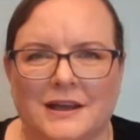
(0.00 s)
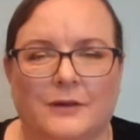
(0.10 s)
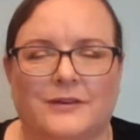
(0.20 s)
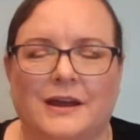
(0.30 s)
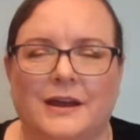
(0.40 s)

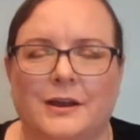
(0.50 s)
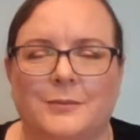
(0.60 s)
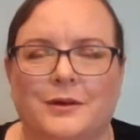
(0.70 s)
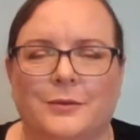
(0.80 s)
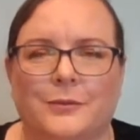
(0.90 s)
Today
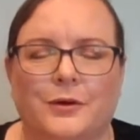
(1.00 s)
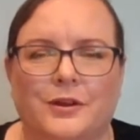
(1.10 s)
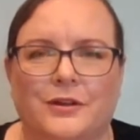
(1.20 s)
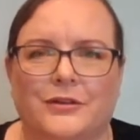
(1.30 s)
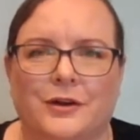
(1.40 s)
I'm going to walk
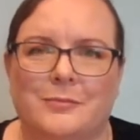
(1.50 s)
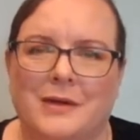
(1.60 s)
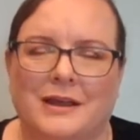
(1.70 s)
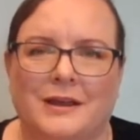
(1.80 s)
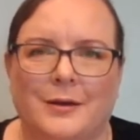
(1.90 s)
you through
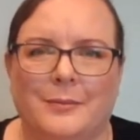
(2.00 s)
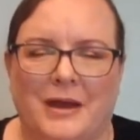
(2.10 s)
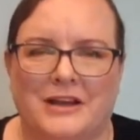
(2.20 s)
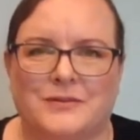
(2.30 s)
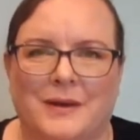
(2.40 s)
making a
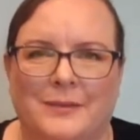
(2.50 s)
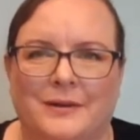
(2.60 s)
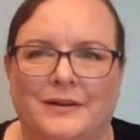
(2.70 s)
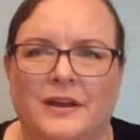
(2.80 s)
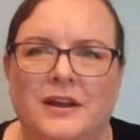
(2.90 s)
batch
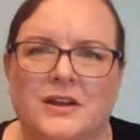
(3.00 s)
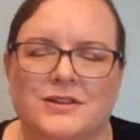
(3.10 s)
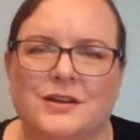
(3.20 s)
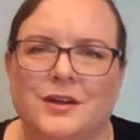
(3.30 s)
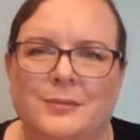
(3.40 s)
payment
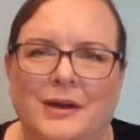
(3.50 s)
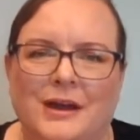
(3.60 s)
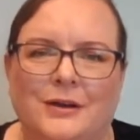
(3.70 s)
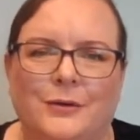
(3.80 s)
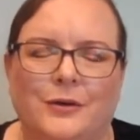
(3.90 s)
so you can
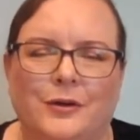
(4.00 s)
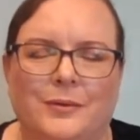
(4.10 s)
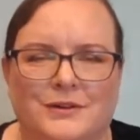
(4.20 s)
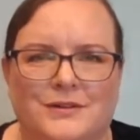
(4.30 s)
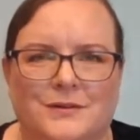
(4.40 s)
pay all your
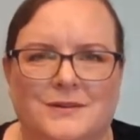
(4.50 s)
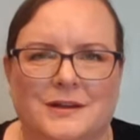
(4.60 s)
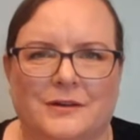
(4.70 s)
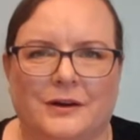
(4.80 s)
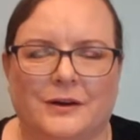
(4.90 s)
bills from
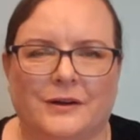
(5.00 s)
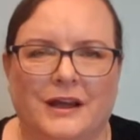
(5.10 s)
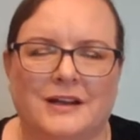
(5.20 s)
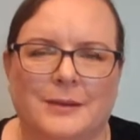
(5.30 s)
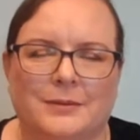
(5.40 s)
Xero
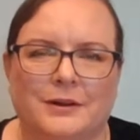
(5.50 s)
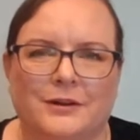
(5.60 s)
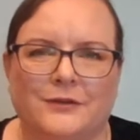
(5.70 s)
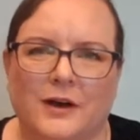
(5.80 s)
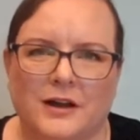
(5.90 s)
and upload a
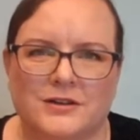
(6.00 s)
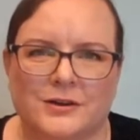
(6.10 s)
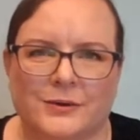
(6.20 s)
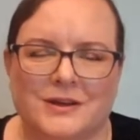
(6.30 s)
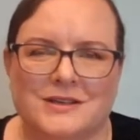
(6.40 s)
file to
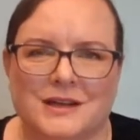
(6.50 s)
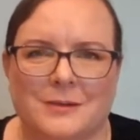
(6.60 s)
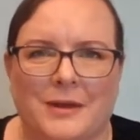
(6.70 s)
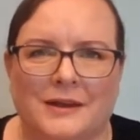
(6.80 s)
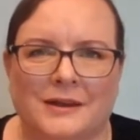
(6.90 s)
your
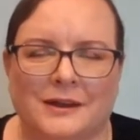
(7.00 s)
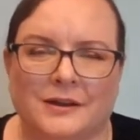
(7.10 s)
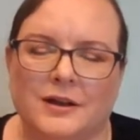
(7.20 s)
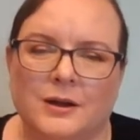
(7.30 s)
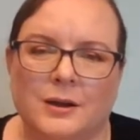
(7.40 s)
internet
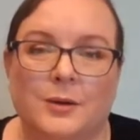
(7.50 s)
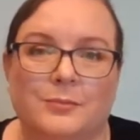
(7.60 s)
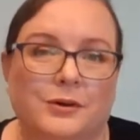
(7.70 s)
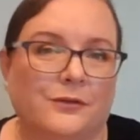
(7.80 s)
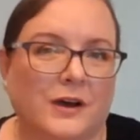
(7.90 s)
banking,
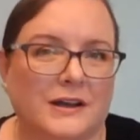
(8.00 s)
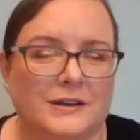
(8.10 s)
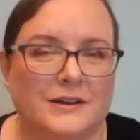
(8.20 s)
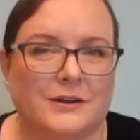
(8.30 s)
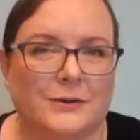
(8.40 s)

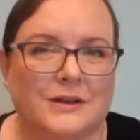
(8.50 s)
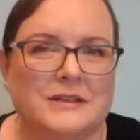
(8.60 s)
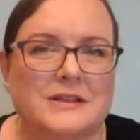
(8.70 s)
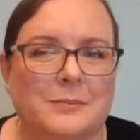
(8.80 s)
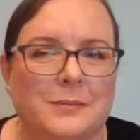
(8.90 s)
provided that your
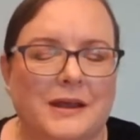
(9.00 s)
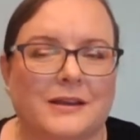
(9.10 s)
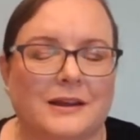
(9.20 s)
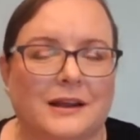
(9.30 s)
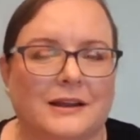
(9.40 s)
internet
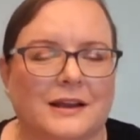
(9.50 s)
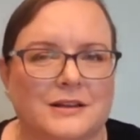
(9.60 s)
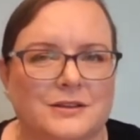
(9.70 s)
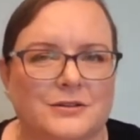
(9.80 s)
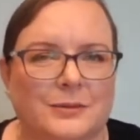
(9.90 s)
banking
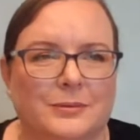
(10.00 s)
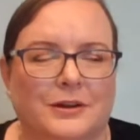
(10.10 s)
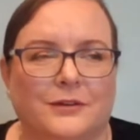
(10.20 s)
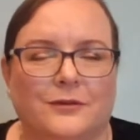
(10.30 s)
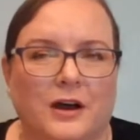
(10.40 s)
allows you to
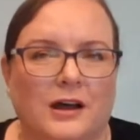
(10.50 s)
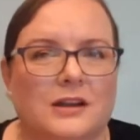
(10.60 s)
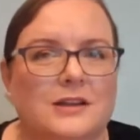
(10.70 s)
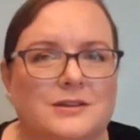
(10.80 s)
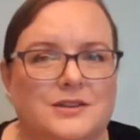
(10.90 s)
upload a file.
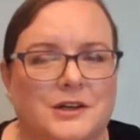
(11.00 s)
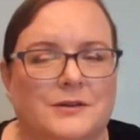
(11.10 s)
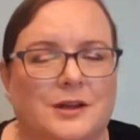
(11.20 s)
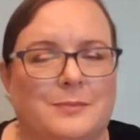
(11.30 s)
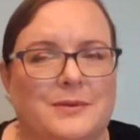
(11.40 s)
It's
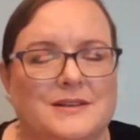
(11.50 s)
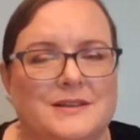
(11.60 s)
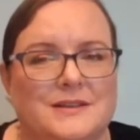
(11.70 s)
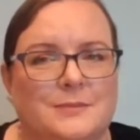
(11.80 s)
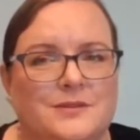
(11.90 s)
generally
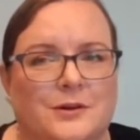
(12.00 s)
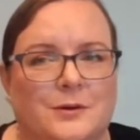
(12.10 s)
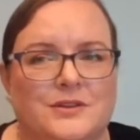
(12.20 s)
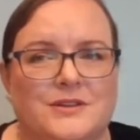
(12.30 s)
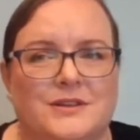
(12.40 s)
business
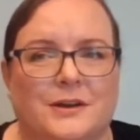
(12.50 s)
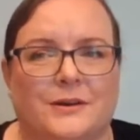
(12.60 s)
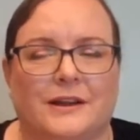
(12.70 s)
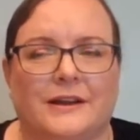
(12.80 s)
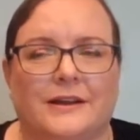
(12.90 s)
subscriptions
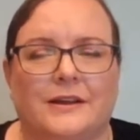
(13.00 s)
only.